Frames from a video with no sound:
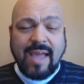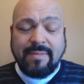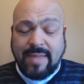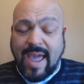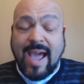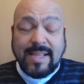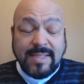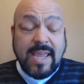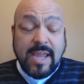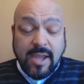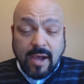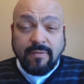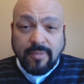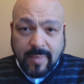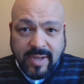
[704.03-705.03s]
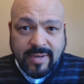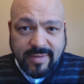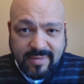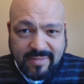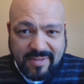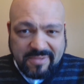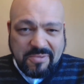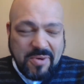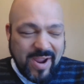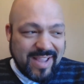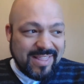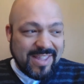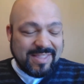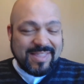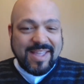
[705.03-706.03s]
has a government,
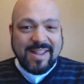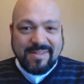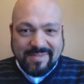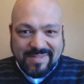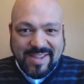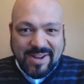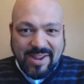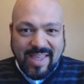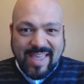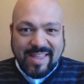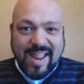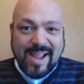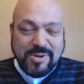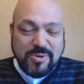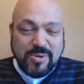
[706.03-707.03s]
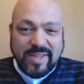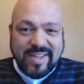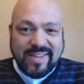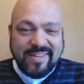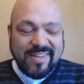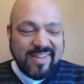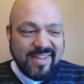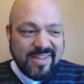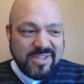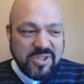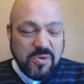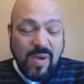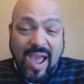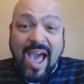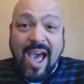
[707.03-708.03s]
right? Like that it actually,
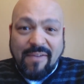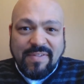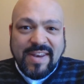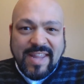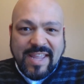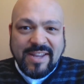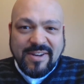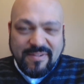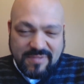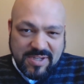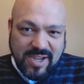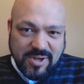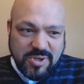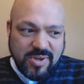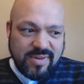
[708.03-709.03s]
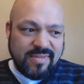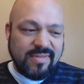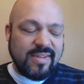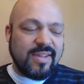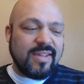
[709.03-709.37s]
you have an end of session